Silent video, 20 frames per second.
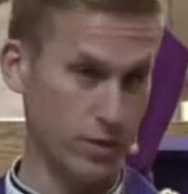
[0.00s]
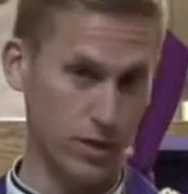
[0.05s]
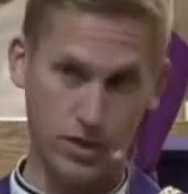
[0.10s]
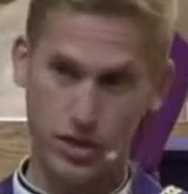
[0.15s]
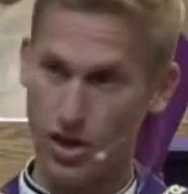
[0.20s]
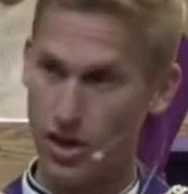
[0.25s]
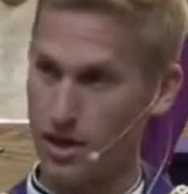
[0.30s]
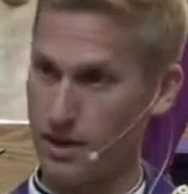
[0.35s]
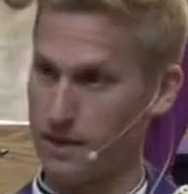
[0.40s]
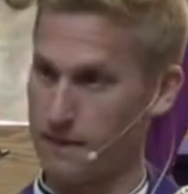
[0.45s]

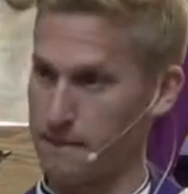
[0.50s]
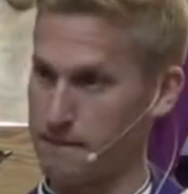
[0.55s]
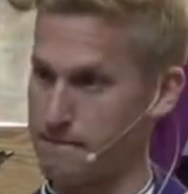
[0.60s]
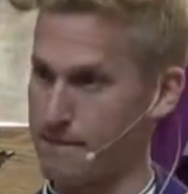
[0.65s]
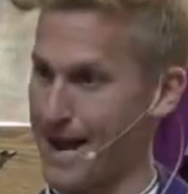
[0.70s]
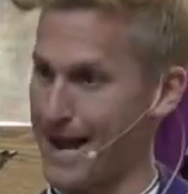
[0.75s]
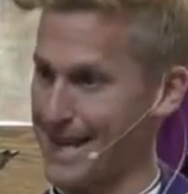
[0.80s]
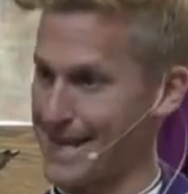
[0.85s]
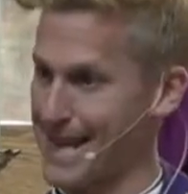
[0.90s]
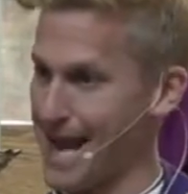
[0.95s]
which are
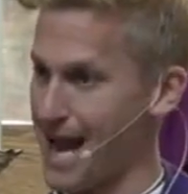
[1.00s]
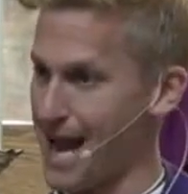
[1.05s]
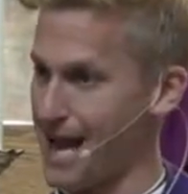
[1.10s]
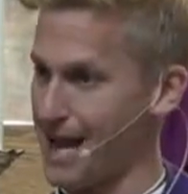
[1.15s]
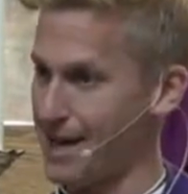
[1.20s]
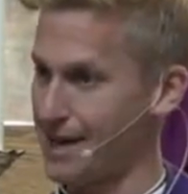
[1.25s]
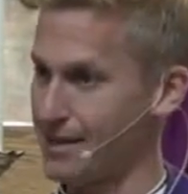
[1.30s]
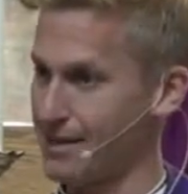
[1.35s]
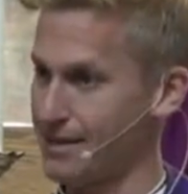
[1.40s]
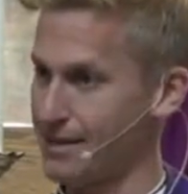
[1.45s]
by
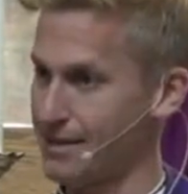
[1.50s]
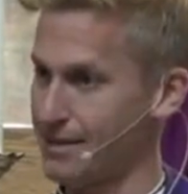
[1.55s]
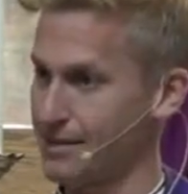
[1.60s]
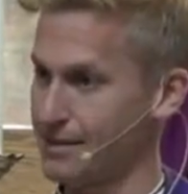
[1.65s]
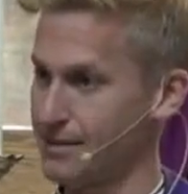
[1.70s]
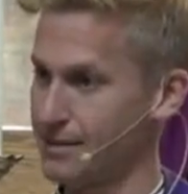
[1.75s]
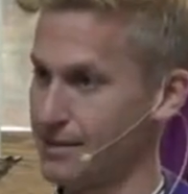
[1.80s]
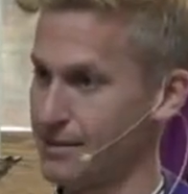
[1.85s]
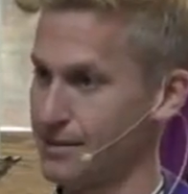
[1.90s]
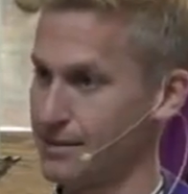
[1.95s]
God,
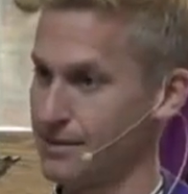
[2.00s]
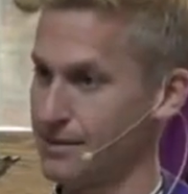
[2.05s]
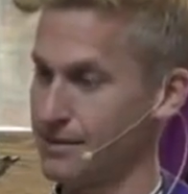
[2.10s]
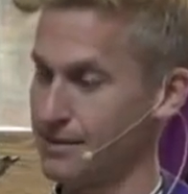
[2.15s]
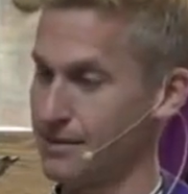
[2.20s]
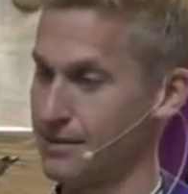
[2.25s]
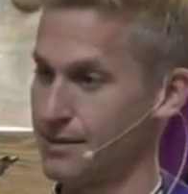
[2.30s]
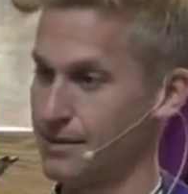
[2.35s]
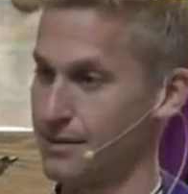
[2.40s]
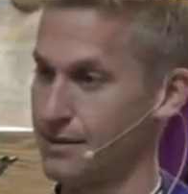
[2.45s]

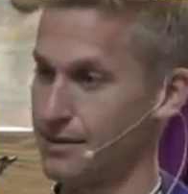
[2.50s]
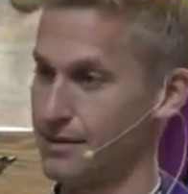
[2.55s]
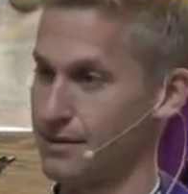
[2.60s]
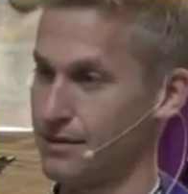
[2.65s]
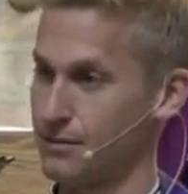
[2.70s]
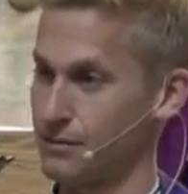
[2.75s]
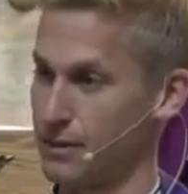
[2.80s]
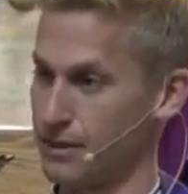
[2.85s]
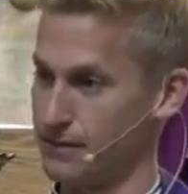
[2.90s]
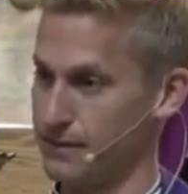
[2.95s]

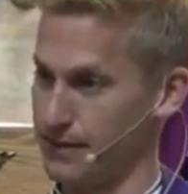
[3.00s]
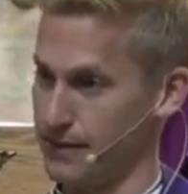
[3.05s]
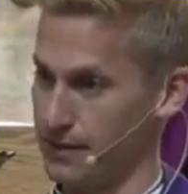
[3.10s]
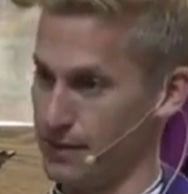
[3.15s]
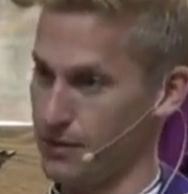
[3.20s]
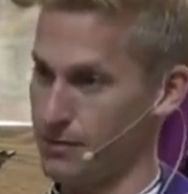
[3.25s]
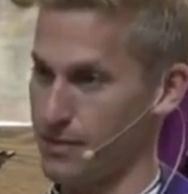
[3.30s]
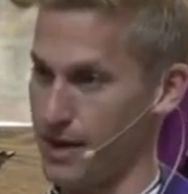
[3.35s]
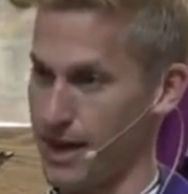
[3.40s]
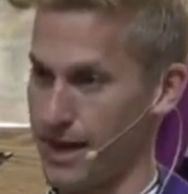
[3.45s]

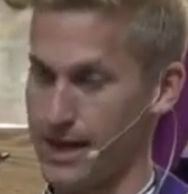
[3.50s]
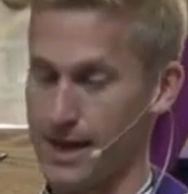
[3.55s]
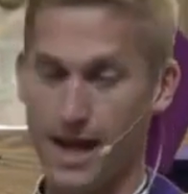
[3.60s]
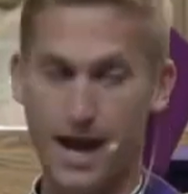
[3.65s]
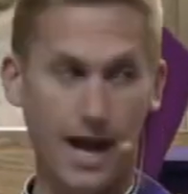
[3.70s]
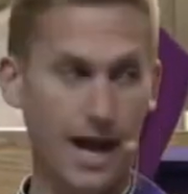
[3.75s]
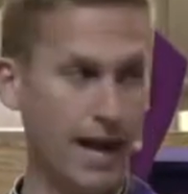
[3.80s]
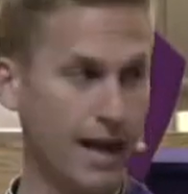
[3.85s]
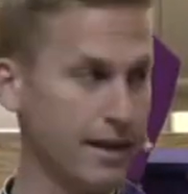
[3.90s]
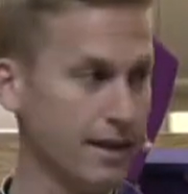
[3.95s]
revealed by
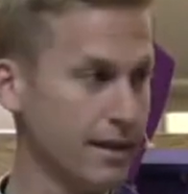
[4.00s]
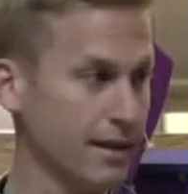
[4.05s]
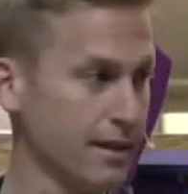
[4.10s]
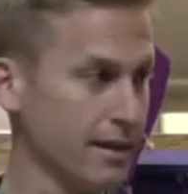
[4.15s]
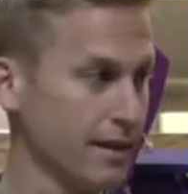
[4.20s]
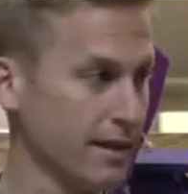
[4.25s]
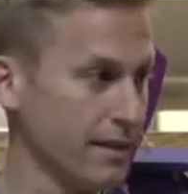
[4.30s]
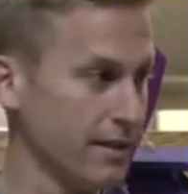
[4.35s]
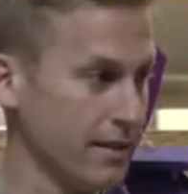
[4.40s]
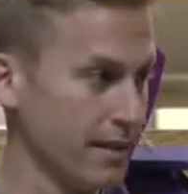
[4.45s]
God,
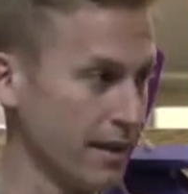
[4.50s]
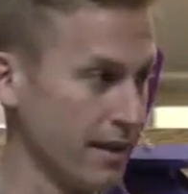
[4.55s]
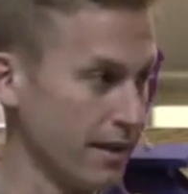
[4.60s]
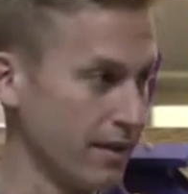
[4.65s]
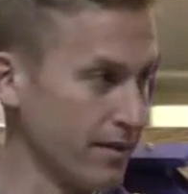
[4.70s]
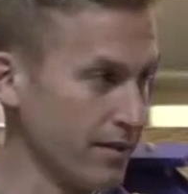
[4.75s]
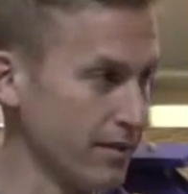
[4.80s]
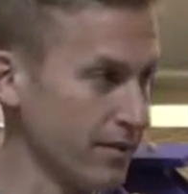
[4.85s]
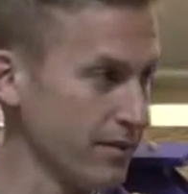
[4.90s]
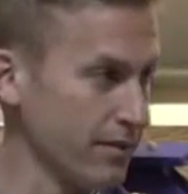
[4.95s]

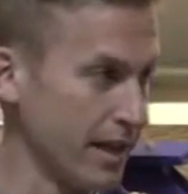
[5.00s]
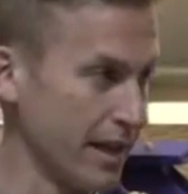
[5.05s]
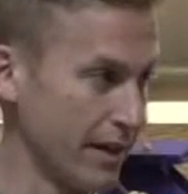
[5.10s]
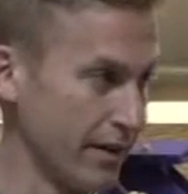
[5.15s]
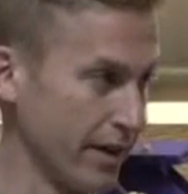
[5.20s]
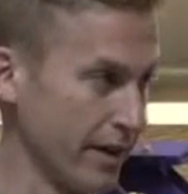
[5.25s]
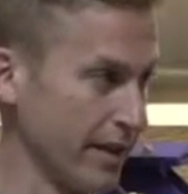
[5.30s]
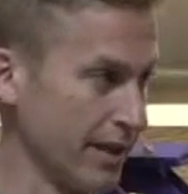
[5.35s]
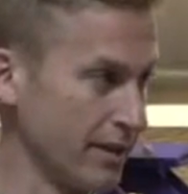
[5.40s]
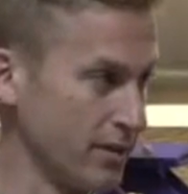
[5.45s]
things
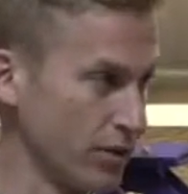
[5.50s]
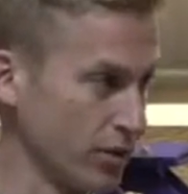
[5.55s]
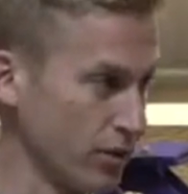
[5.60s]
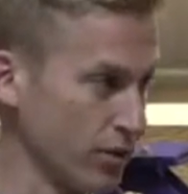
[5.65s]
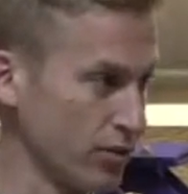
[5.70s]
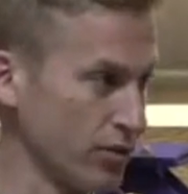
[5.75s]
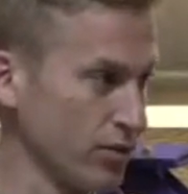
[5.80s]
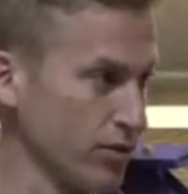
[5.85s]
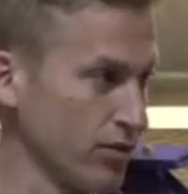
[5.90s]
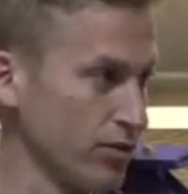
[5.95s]
that are
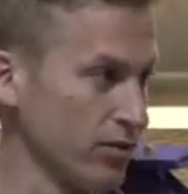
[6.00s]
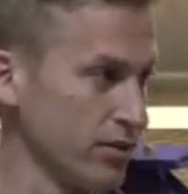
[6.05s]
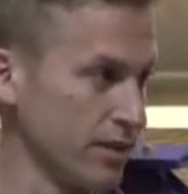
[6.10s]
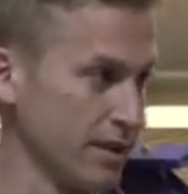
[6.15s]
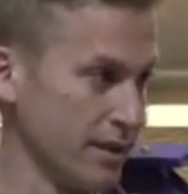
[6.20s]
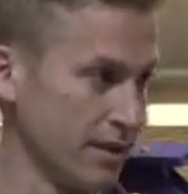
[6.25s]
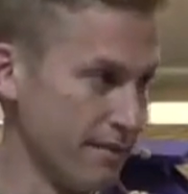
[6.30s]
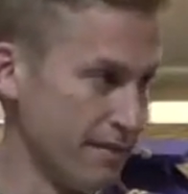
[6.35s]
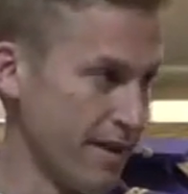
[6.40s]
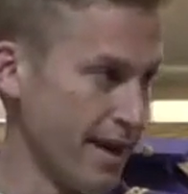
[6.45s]

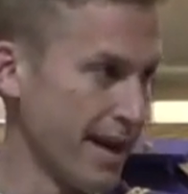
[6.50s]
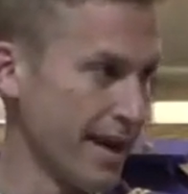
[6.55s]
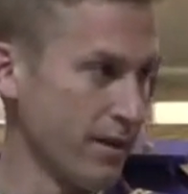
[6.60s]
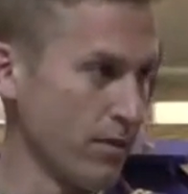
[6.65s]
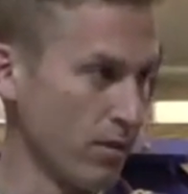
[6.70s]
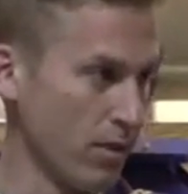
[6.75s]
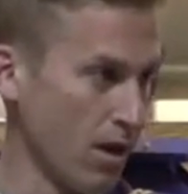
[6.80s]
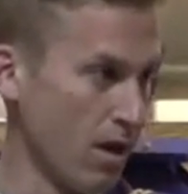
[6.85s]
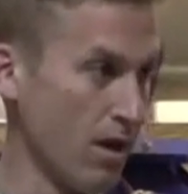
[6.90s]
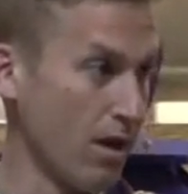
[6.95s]
eternal,
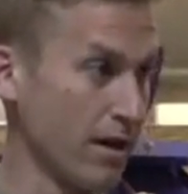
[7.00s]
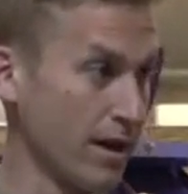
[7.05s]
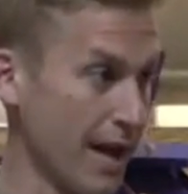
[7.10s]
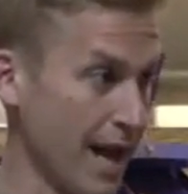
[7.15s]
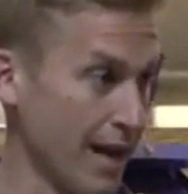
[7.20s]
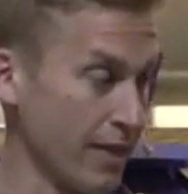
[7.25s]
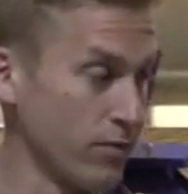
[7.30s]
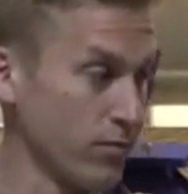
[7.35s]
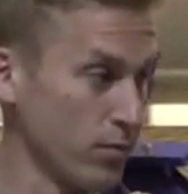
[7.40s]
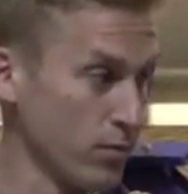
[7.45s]
divine law,
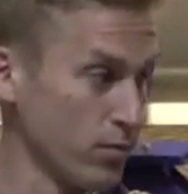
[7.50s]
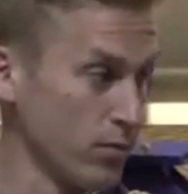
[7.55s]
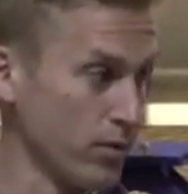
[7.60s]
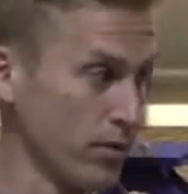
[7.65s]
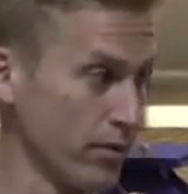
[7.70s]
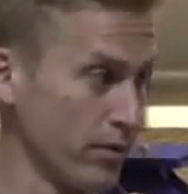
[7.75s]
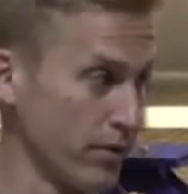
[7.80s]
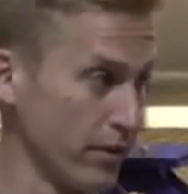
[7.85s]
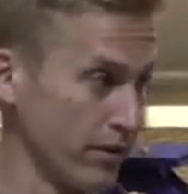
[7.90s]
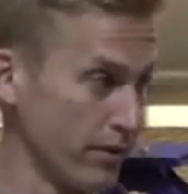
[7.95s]
God's
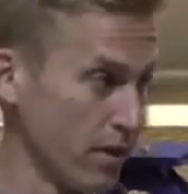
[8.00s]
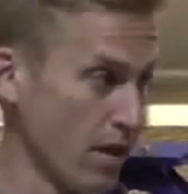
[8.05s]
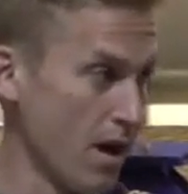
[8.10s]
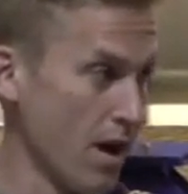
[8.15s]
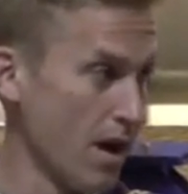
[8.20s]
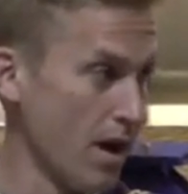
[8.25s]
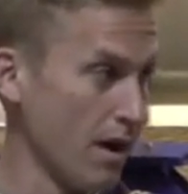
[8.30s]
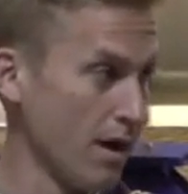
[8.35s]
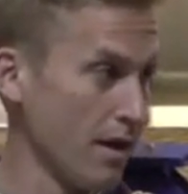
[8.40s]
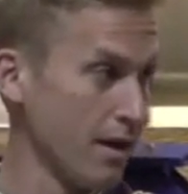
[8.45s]
rules, his
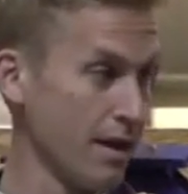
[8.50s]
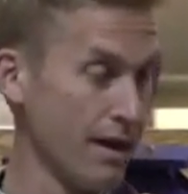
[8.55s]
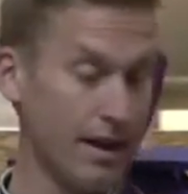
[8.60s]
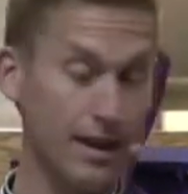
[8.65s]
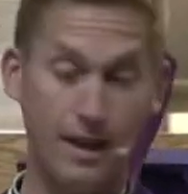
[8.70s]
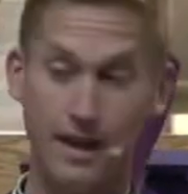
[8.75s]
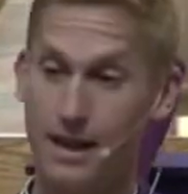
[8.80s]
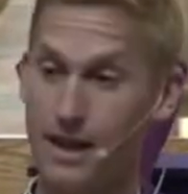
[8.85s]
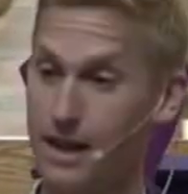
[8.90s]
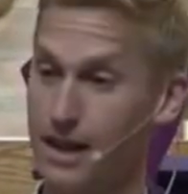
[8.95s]
law.